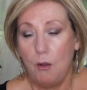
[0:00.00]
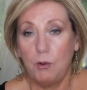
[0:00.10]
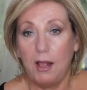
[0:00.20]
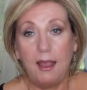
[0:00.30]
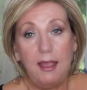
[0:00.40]

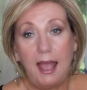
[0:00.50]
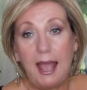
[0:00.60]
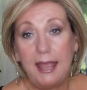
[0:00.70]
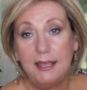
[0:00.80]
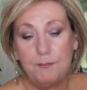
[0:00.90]
Well, I,
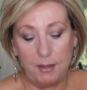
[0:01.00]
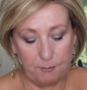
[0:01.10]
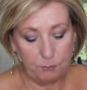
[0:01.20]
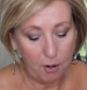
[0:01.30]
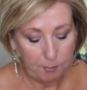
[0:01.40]
I am
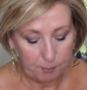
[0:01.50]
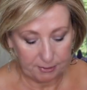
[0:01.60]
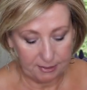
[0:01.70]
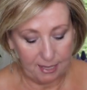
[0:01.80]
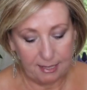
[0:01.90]

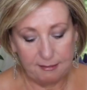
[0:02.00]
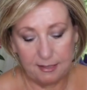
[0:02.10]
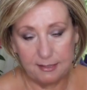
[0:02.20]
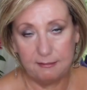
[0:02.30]
probably a,